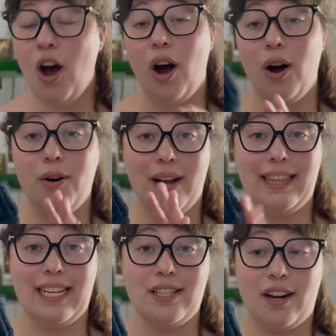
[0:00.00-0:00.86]
Oh,
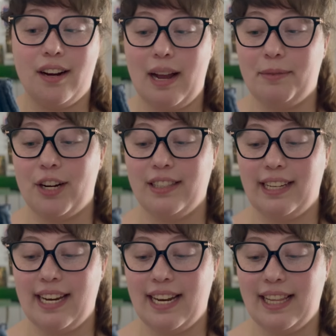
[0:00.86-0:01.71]
and these are, I'm
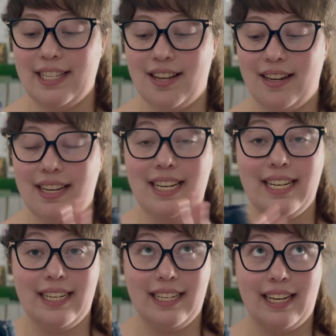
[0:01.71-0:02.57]
currently knitting these
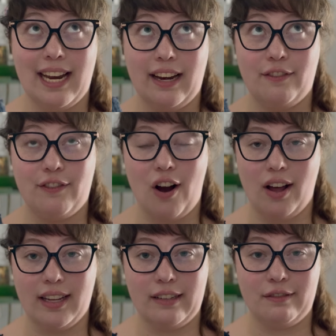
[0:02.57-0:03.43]
on Knitting for
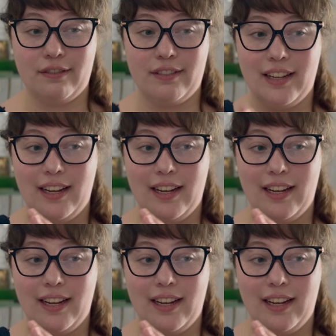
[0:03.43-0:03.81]
Olive